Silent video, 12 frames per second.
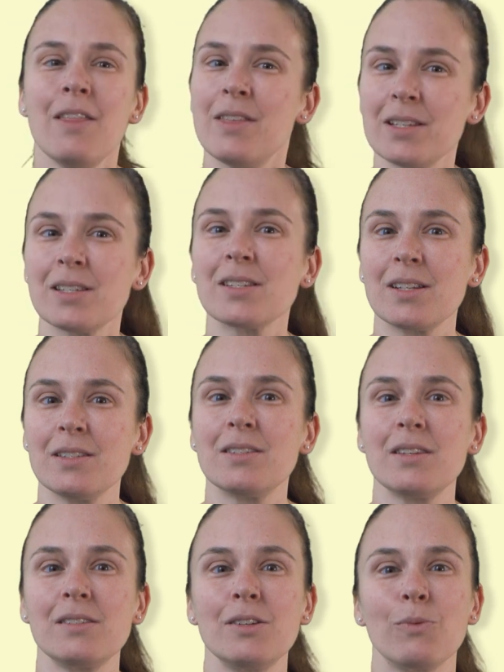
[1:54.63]
This is
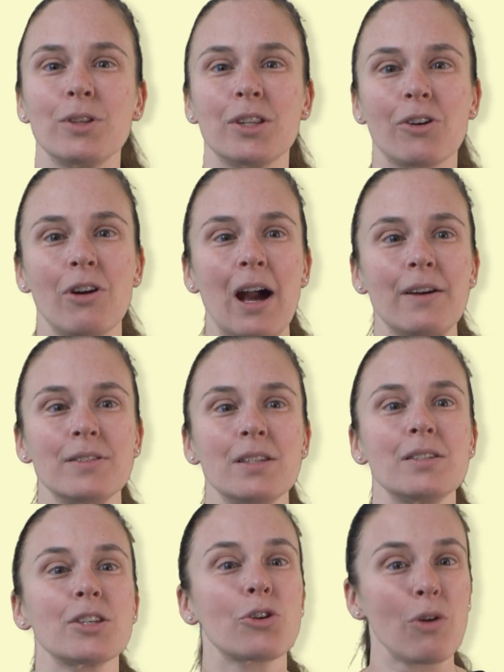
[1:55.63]
consistent with the graph
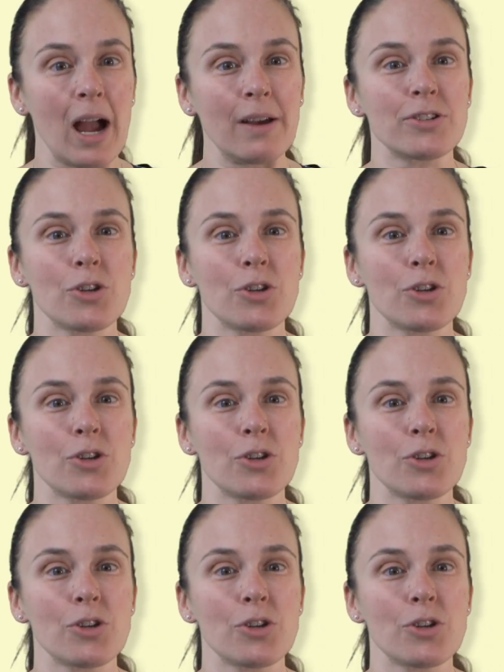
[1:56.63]
since the graph